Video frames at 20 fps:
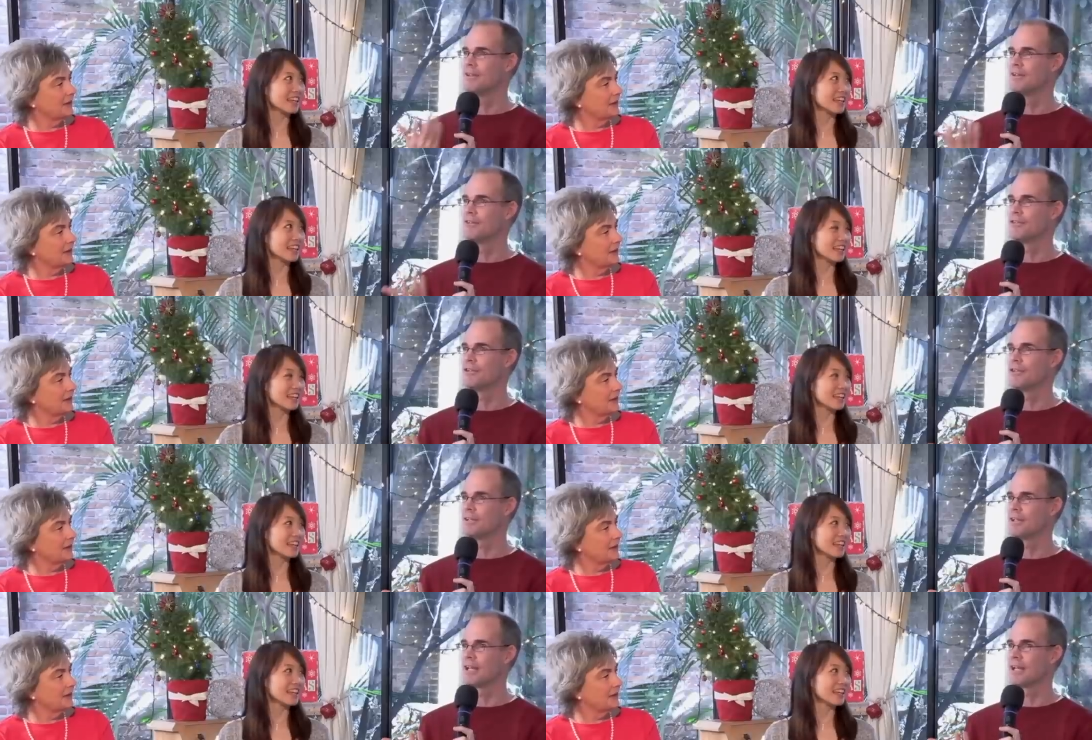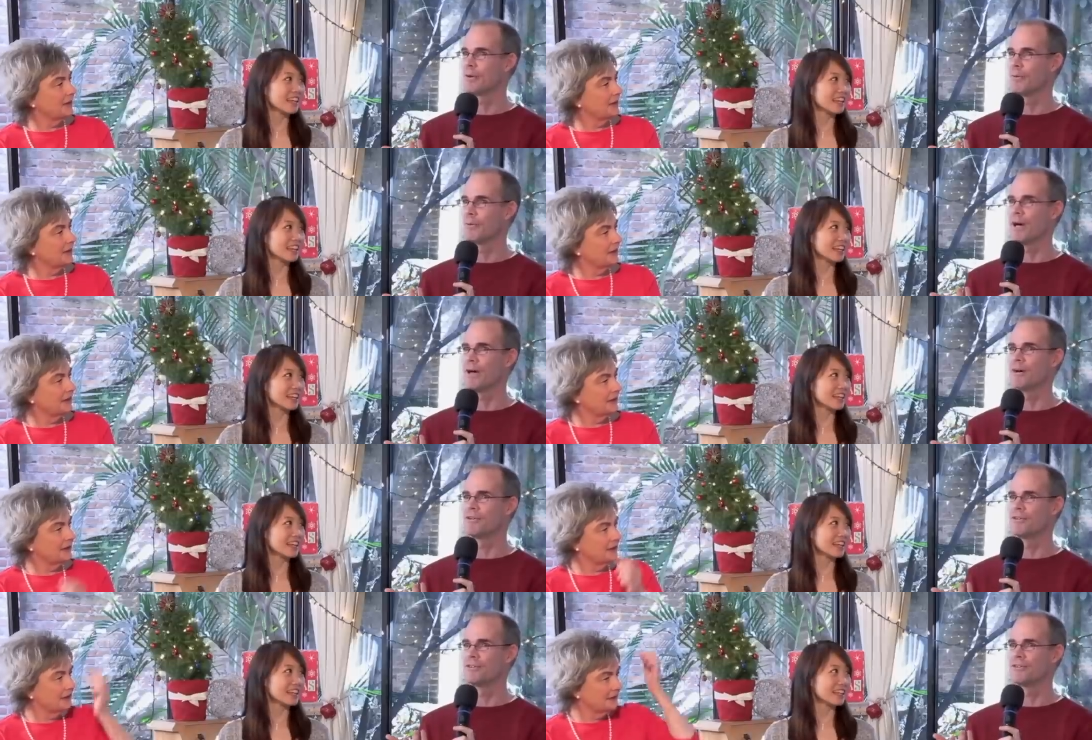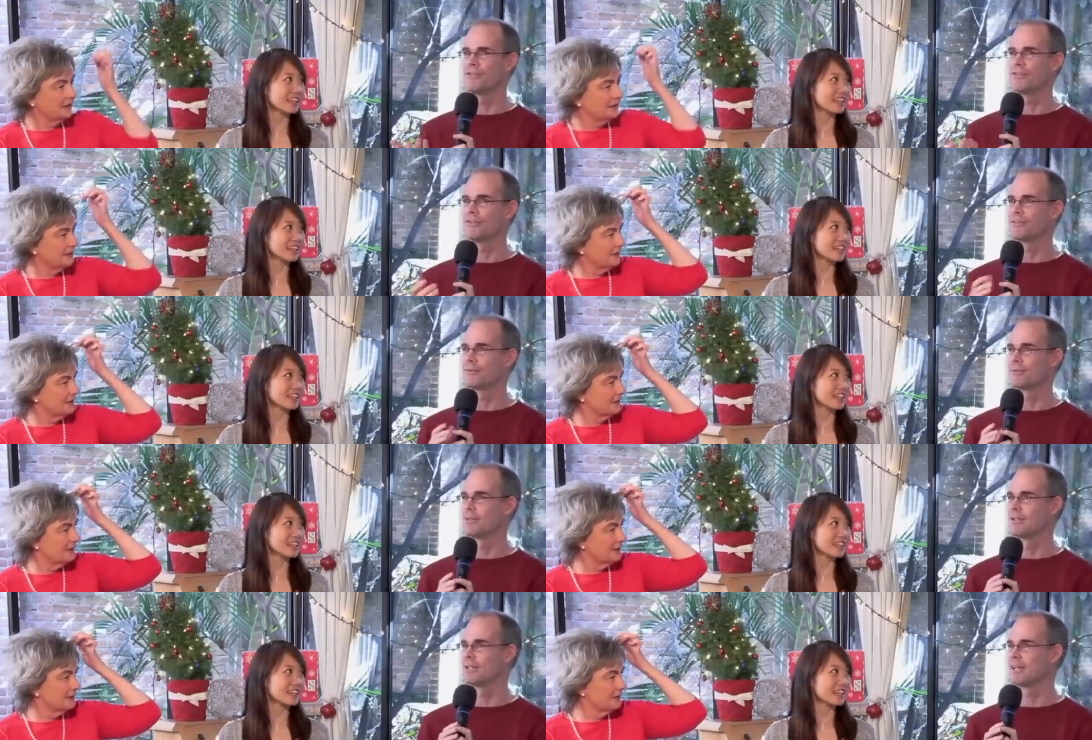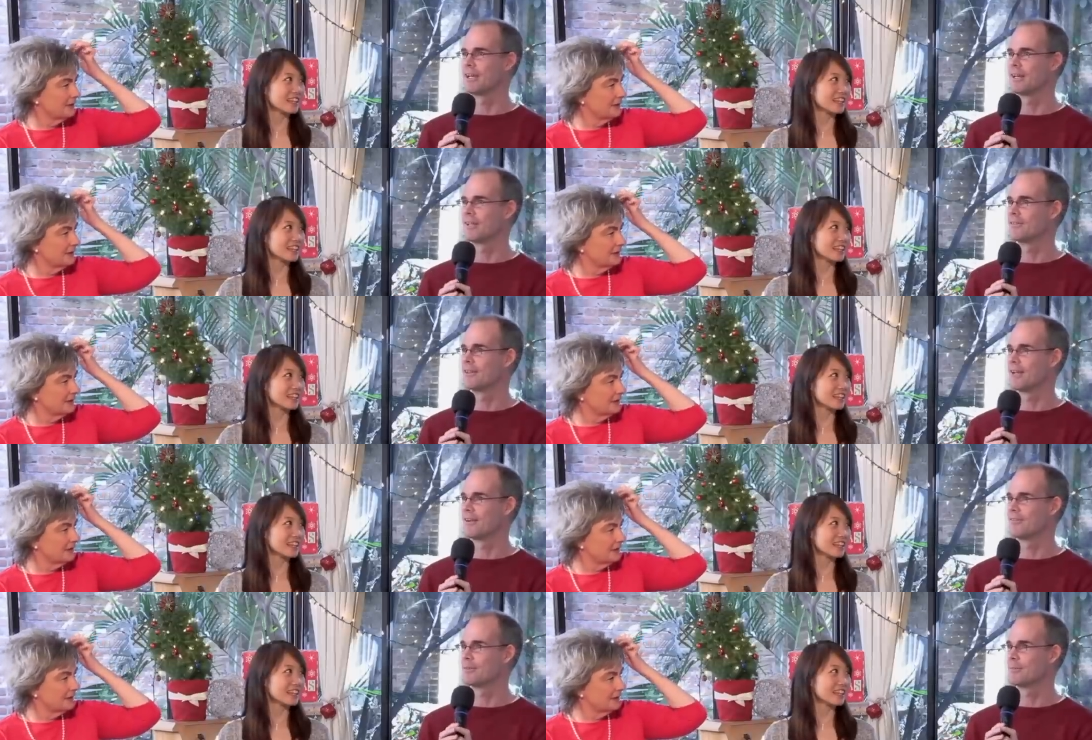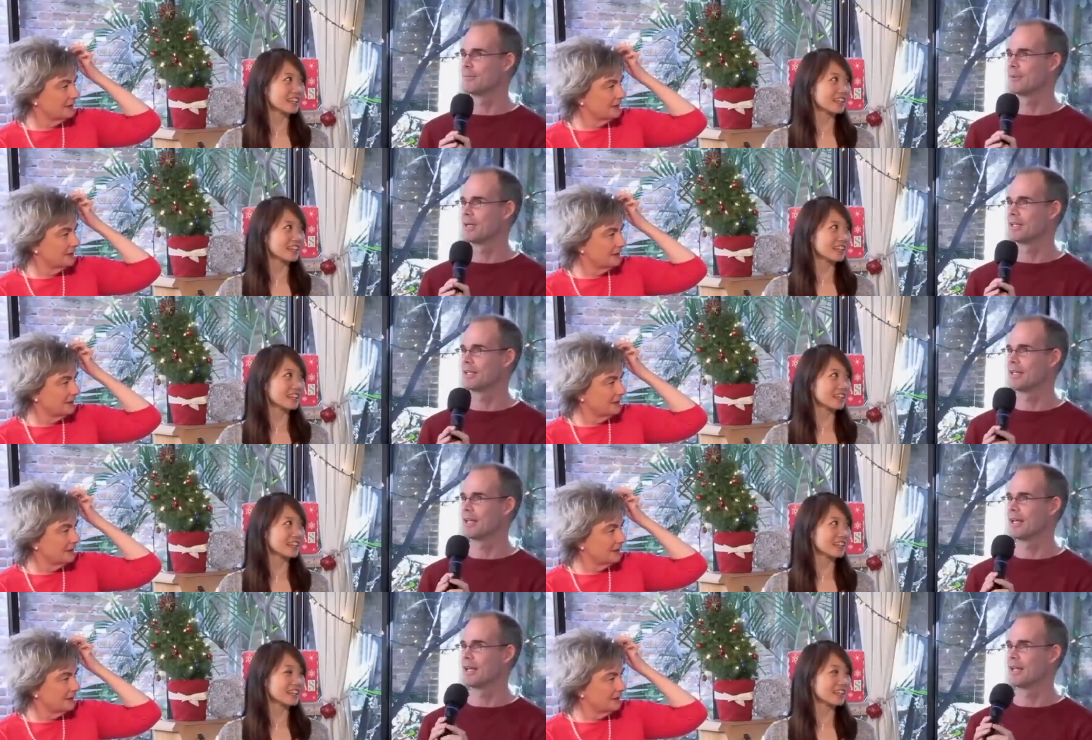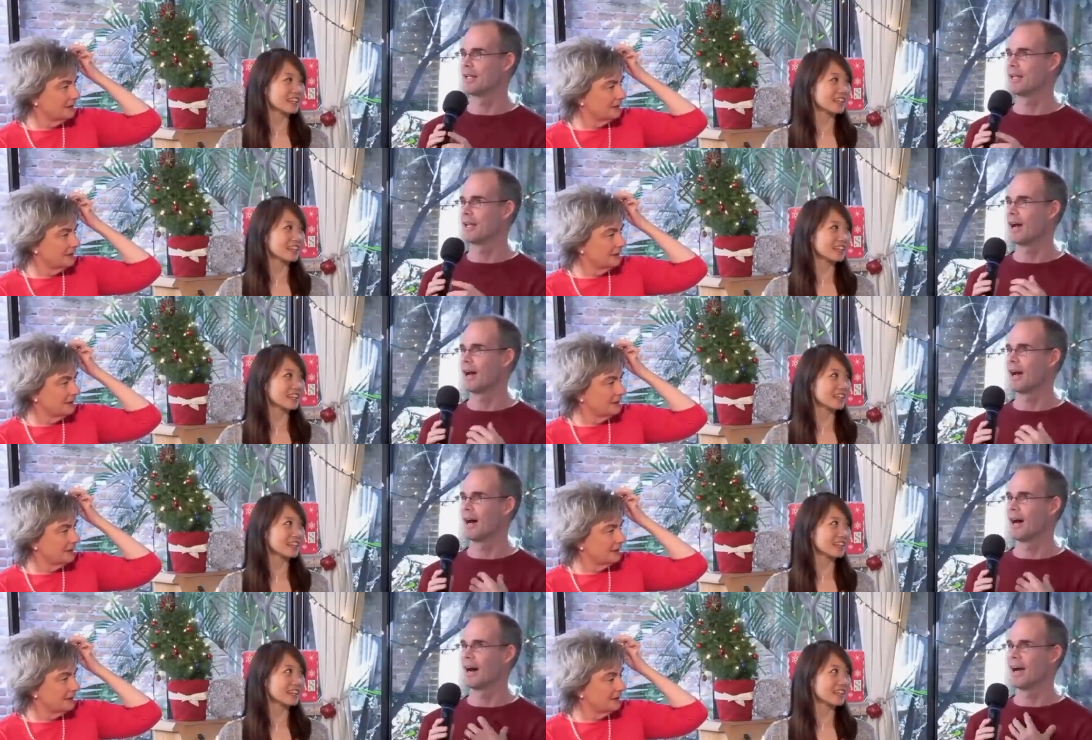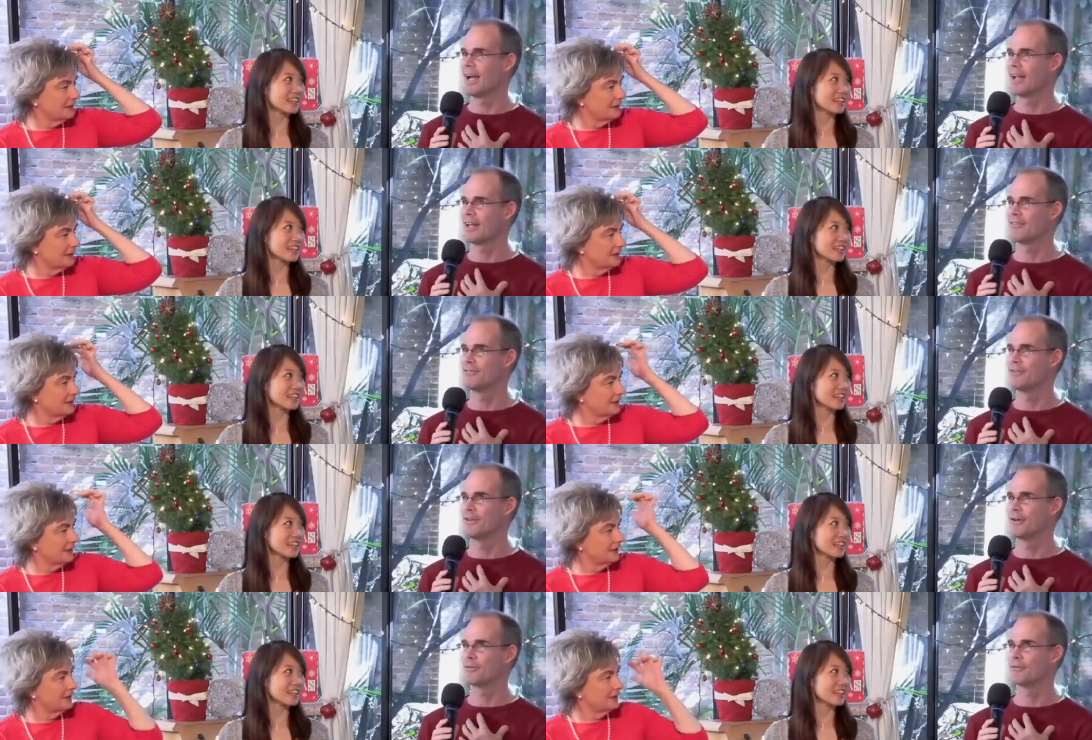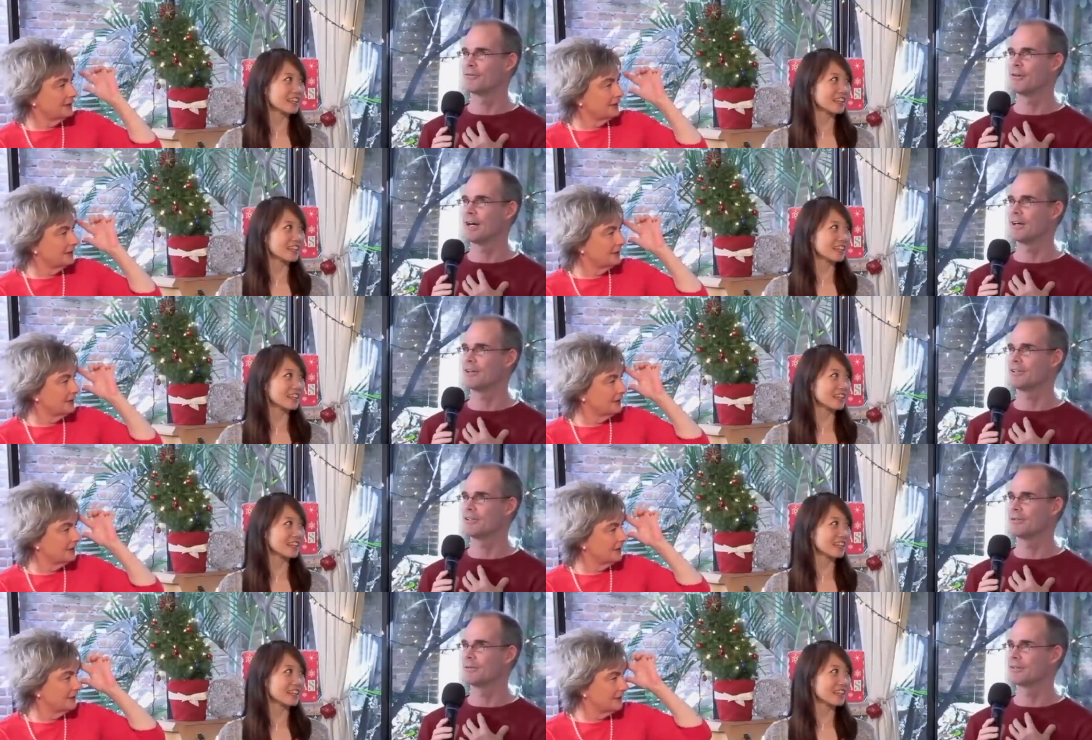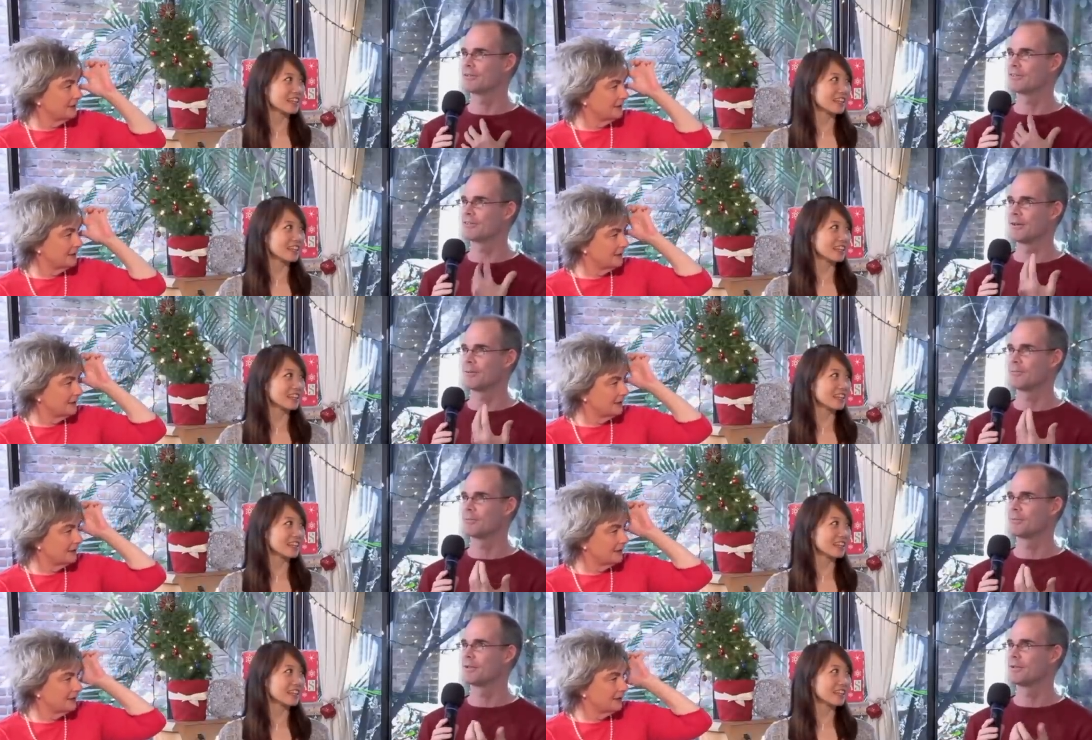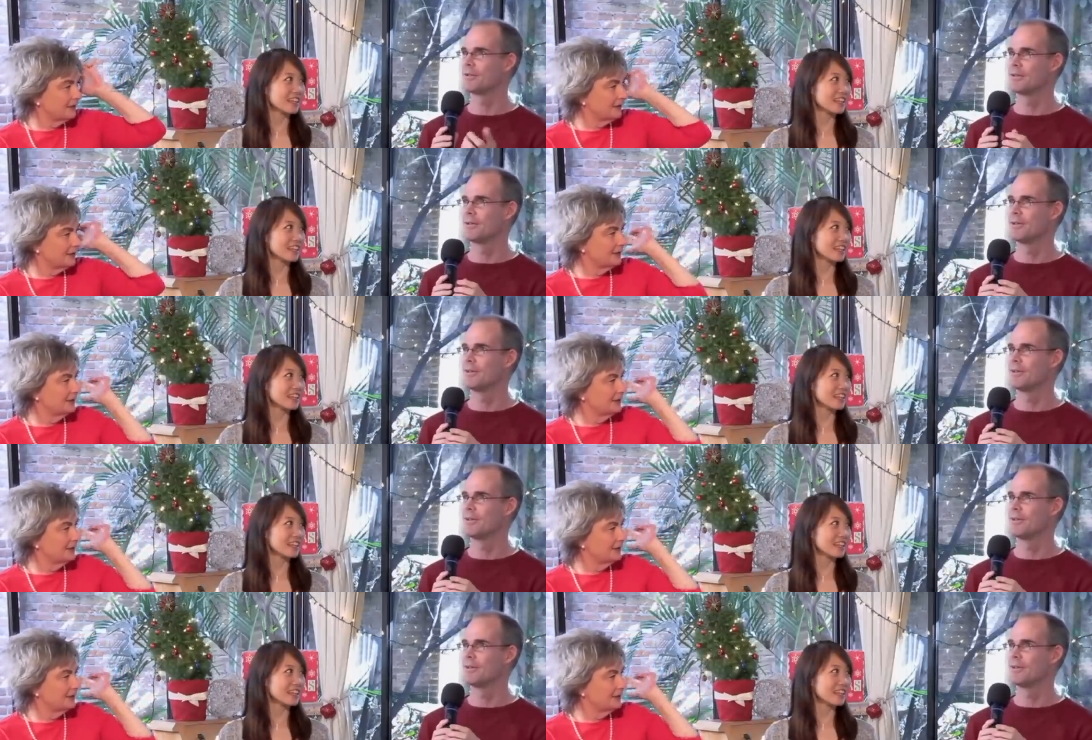Speaker 1: feel like, wow, Jesus really has everybody, and I have no value except